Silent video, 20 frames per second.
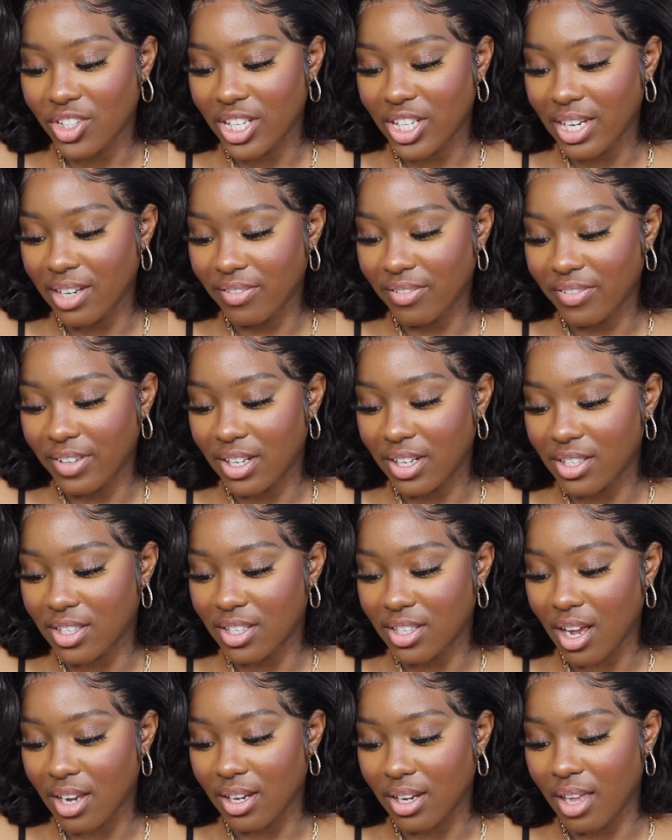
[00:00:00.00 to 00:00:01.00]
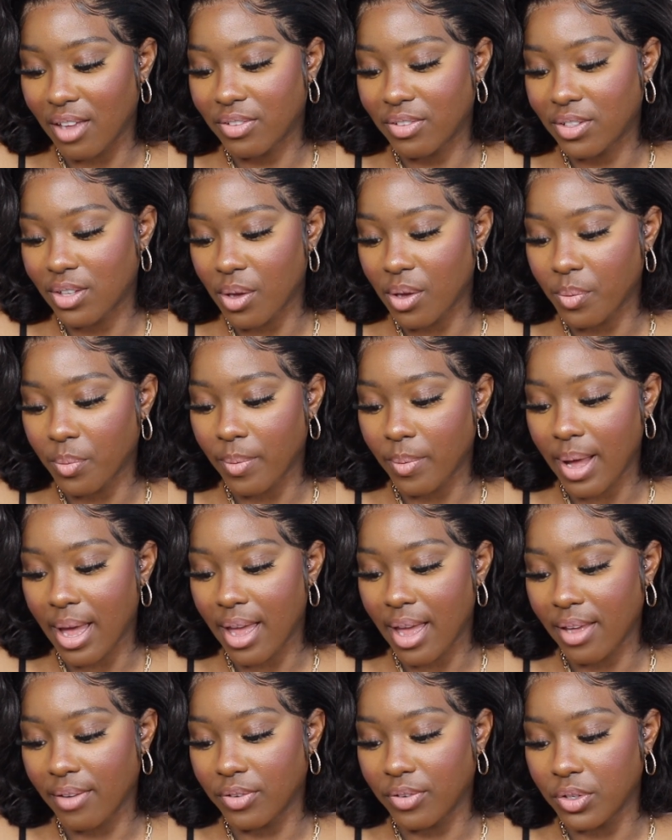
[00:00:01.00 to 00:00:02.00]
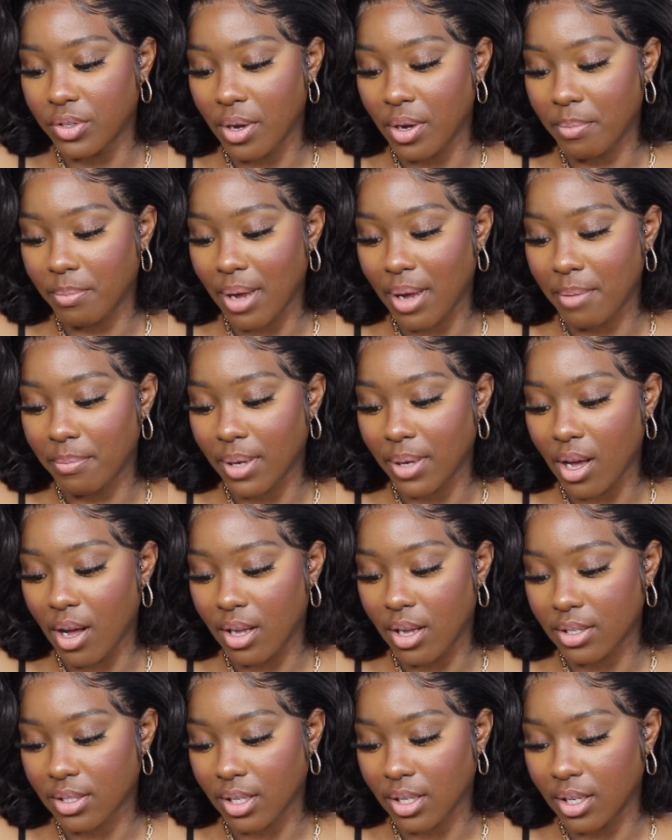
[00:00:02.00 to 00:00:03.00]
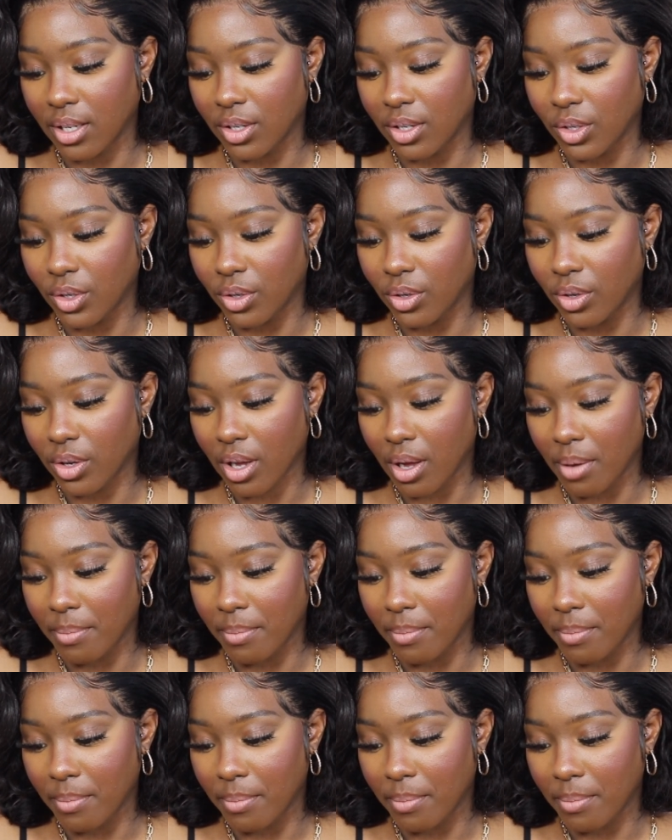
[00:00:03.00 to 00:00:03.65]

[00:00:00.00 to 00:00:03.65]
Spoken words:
chin fillers done? If so, where? If you don't mind me asking. You look